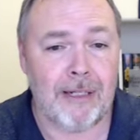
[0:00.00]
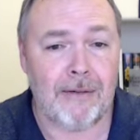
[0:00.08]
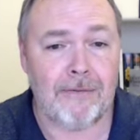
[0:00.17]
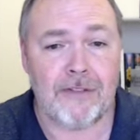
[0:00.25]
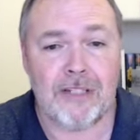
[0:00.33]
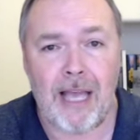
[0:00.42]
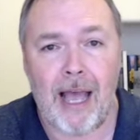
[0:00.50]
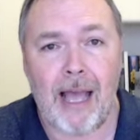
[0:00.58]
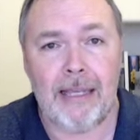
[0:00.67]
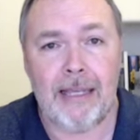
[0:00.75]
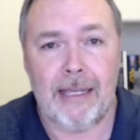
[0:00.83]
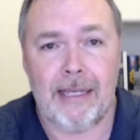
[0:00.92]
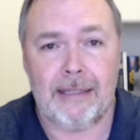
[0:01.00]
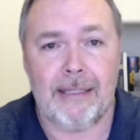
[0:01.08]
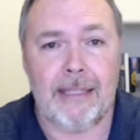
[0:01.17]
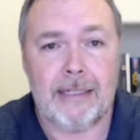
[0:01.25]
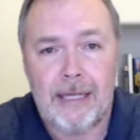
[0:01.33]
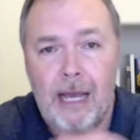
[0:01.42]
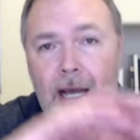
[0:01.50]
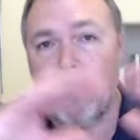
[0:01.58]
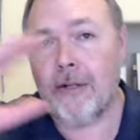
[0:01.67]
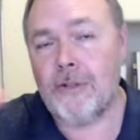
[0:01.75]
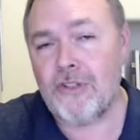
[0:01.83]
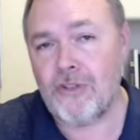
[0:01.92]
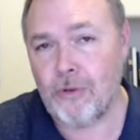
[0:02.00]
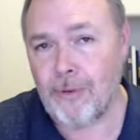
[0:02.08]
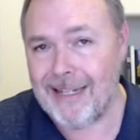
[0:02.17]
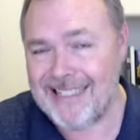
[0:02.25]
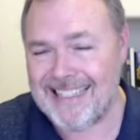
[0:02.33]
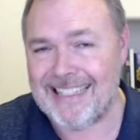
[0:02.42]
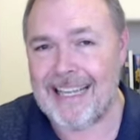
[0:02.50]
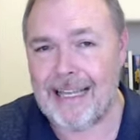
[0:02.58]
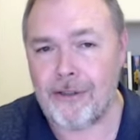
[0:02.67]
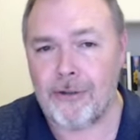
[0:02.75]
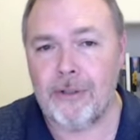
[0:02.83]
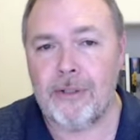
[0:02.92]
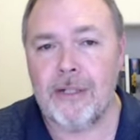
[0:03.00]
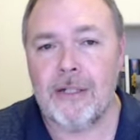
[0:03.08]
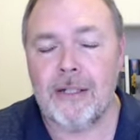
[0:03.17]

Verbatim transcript: of tying the entire story together